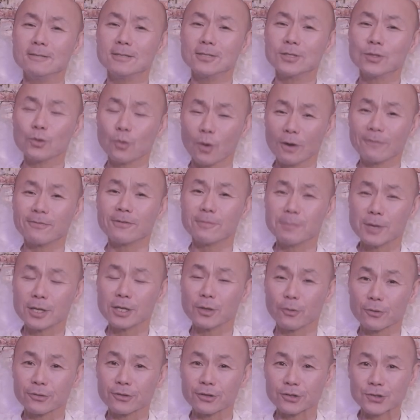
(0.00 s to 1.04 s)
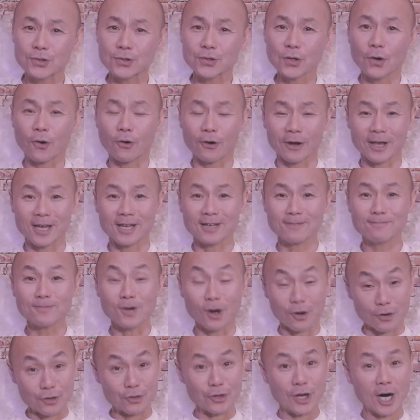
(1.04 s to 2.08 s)
You are familiar with the story,
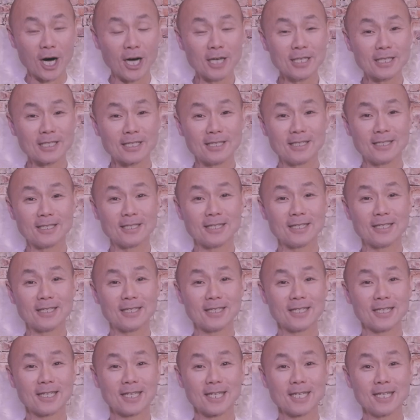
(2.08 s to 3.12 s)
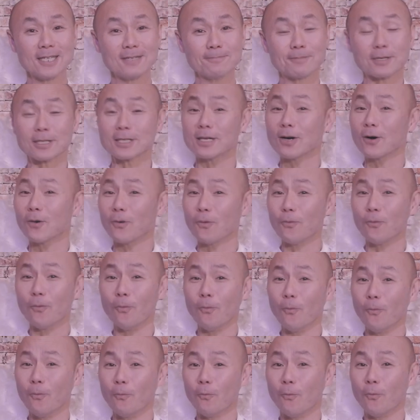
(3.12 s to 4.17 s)
are you not? But
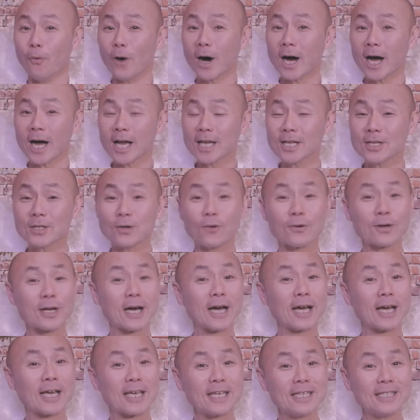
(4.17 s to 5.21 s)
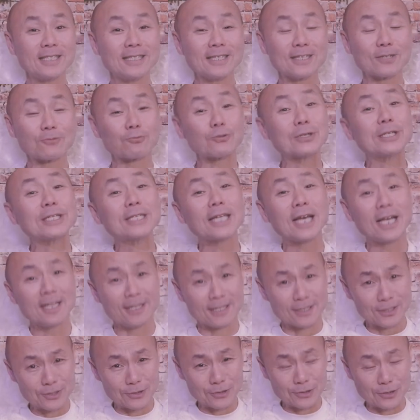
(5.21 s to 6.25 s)
why don't I retell
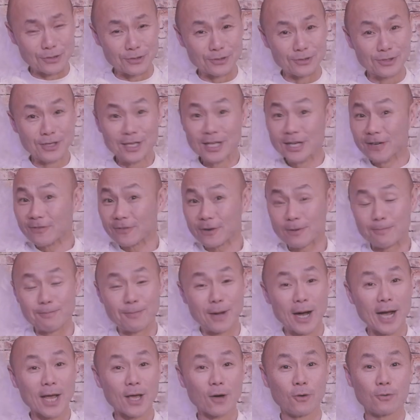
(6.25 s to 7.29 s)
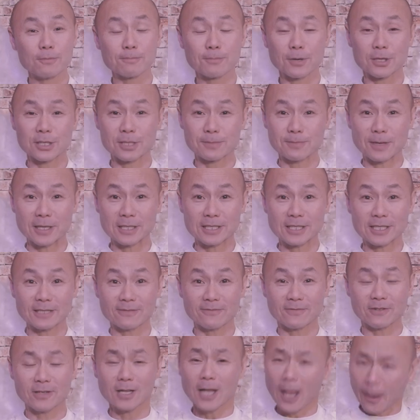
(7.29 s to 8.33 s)
it to you from my own perspective?
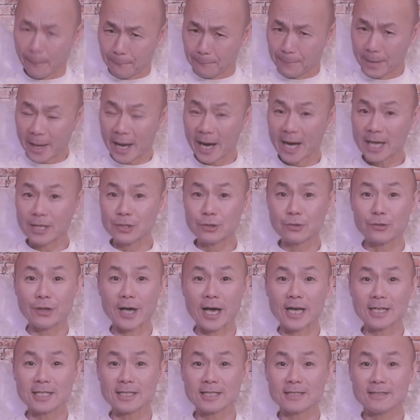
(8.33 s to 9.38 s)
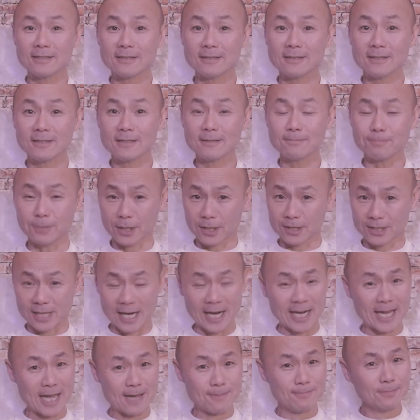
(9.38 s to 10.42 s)
May I do that? Because
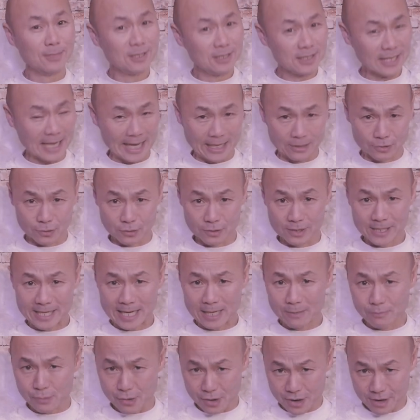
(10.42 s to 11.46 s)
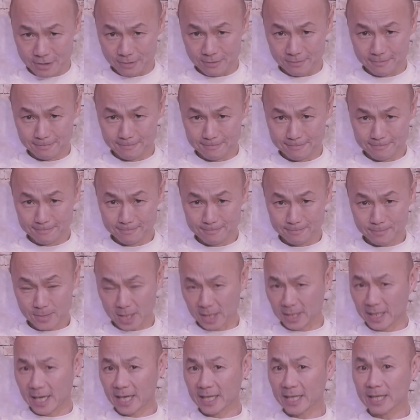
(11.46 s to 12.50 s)
I am Angel Gabriel,
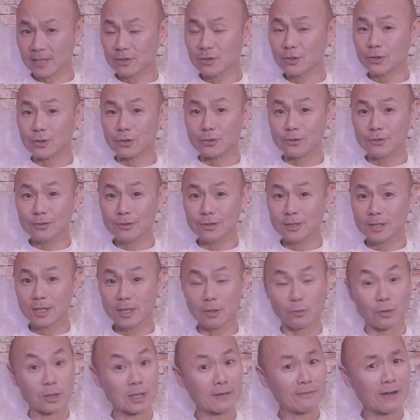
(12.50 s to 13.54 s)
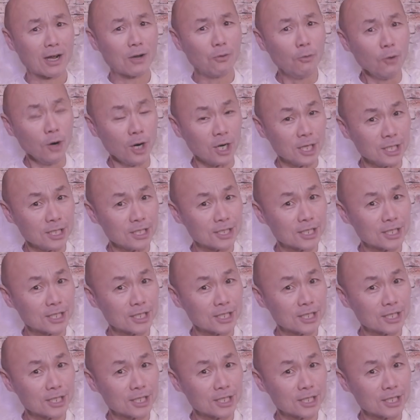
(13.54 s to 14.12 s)
and I get to do whatever I want.